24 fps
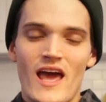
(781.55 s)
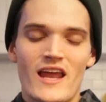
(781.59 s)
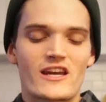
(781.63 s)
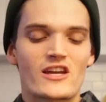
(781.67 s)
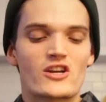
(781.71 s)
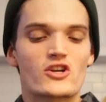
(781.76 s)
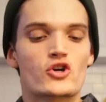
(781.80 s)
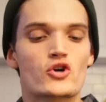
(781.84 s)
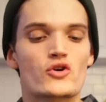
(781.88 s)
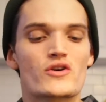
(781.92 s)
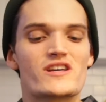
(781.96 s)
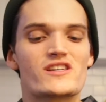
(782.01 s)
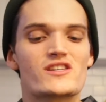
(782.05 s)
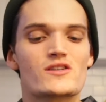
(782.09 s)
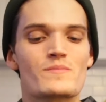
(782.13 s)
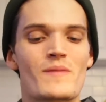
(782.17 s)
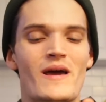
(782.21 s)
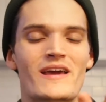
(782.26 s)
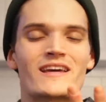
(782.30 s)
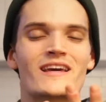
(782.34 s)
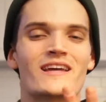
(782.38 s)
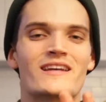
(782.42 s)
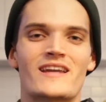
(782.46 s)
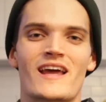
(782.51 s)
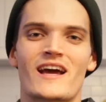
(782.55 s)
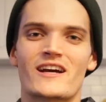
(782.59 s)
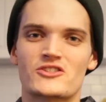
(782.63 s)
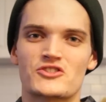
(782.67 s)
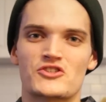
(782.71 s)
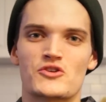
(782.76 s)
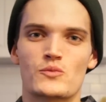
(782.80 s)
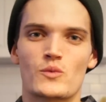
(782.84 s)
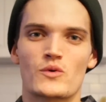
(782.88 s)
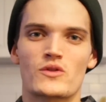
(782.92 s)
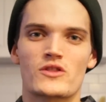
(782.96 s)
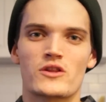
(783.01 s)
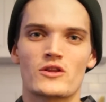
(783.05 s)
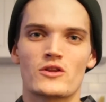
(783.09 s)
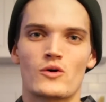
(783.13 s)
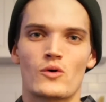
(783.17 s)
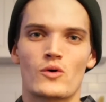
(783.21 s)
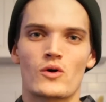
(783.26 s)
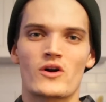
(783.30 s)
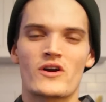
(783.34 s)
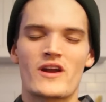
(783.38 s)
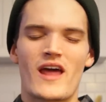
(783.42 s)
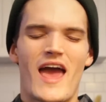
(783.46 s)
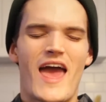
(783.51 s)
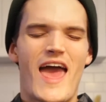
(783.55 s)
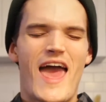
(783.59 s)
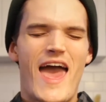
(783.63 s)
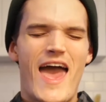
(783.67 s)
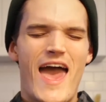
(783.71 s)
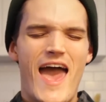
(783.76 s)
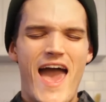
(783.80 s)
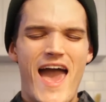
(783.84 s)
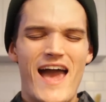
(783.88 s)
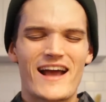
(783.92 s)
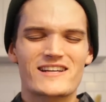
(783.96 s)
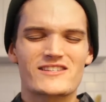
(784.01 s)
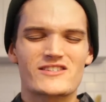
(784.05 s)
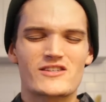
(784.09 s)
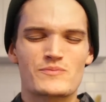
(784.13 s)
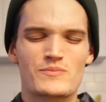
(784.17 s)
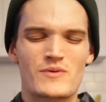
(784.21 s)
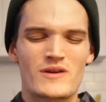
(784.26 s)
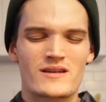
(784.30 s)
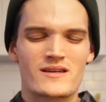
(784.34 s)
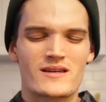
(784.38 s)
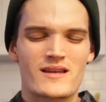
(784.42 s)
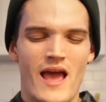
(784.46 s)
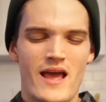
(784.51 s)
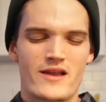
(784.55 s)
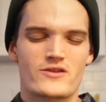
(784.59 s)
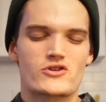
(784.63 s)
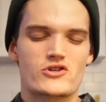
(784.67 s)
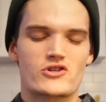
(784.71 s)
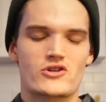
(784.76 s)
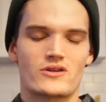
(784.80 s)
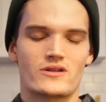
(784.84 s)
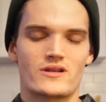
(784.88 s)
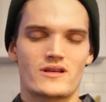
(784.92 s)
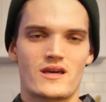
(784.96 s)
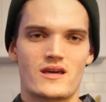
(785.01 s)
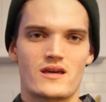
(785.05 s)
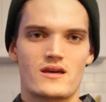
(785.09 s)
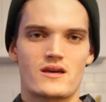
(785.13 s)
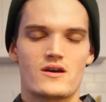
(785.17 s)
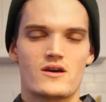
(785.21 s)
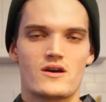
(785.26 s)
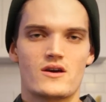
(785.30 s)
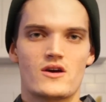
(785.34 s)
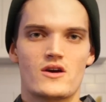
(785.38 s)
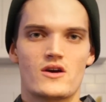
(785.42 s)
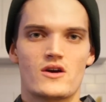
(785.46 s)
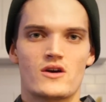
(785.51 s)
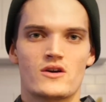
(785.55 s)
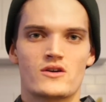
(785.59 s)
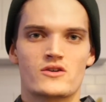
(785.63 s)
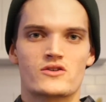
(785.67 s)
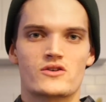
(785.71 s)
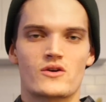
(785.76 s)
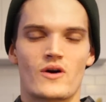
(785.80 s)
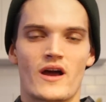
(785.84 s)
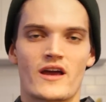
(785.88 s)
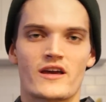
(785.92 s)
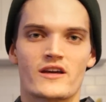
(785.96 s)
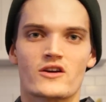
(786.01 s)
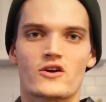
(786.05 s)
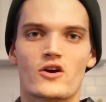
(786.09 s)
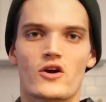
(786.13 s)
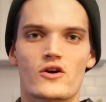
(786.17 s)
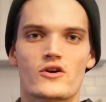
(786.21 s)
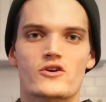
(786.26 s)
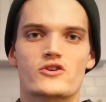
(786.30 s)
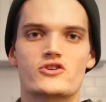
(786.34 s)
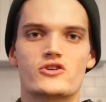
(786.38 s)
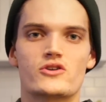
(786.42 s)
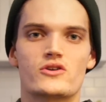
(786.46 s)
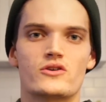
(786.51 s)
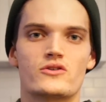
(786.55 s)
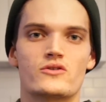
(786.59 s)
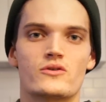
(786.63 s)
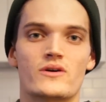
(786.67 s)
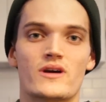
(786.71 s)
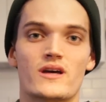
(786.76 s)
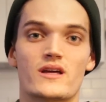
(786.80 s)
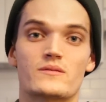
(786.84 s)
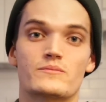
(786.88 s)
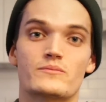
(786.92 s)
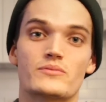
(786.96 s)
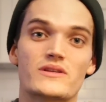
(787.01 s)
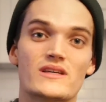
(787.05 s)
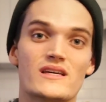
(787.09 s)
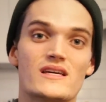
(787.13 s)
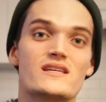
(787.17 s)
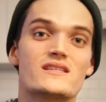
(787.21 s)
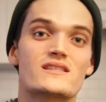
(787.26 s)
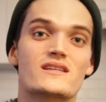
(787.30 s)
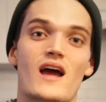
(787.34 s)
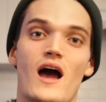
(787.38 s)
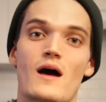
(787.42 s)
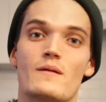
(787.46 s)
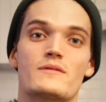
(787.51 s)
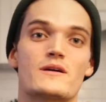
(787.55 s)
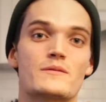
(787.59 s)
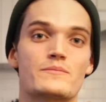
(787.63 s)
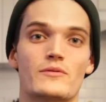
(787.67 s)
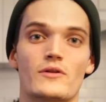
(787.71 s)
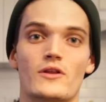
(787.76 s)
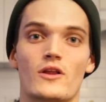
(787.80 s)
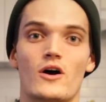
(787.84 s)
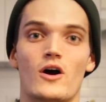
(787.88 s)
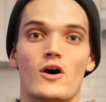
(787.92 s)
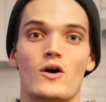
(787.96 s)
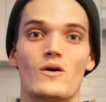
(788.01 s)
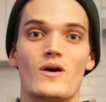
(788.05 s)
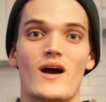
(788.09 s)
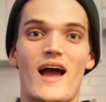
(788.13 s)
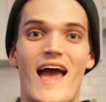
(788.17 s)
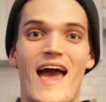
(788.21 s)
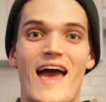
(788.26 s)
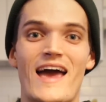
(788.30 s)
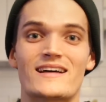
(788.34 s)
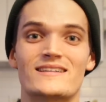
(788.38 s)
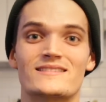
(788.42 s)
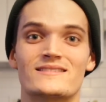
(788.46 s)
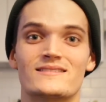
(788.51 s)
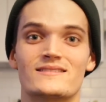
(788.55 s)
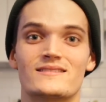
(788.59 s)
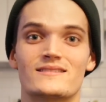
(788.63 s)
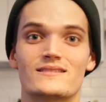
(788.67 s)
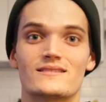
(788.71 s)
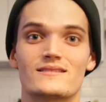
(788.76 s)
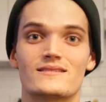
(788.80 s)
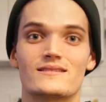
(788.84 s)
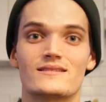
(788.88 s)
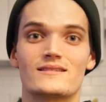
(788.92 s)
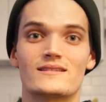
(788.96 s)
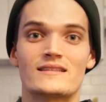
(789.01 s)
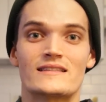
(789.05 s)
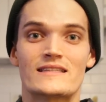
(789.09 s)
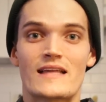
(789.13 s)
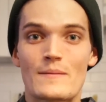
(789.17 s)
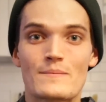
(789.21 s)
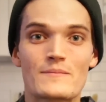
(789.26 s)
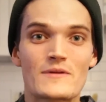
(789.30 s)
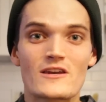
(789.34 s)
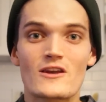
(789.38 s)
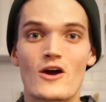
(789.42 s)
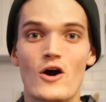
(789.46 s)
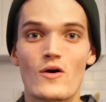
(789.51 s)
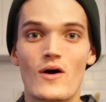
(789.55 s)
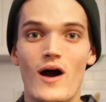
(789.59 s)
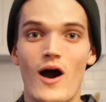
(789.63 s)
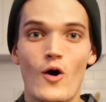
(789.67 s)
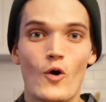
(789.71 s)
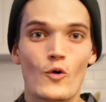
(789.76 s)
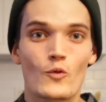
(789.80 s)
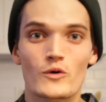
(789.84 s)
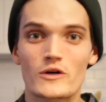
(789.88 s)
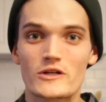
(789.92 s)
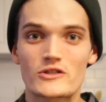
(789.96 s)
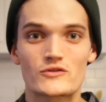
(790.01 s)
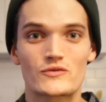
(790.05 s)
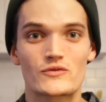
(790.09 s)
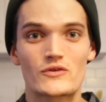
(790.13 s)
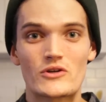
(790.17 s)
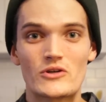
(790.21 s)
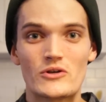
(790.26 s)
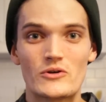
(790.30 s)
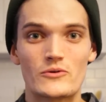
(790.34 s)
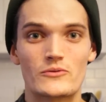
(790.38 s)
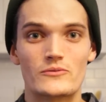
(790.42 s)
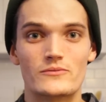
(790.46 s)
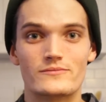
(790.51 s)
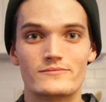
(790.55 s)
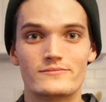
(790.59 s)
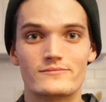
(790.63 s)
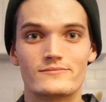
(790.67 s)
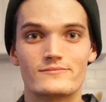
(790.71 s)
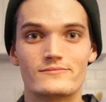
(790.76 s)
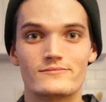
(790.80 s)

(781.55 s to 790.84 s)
and increased my connection with the Lord exponentially. So I encourage you to do it, and please comment below and let me know how it works for you.